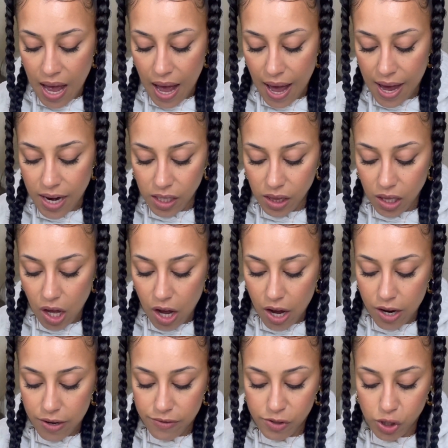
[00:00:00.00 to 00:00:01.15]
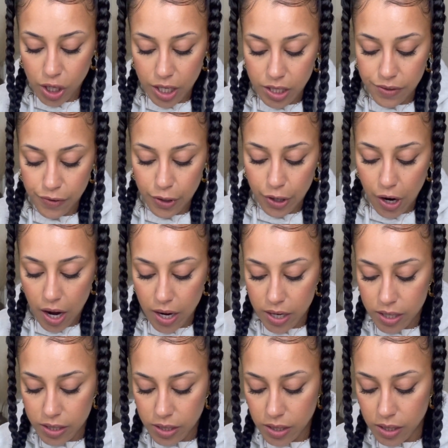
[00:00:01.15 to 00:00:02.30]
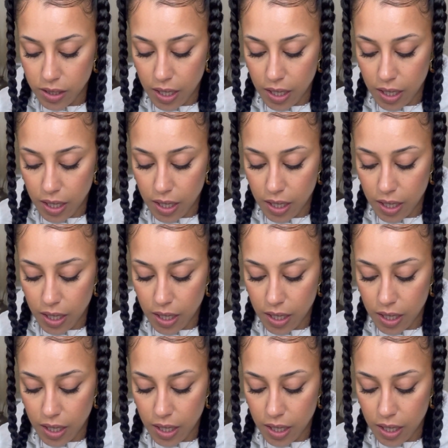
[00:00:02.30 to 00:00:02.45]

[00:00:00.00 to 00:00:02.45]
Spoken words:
I had a lot of transfer credits.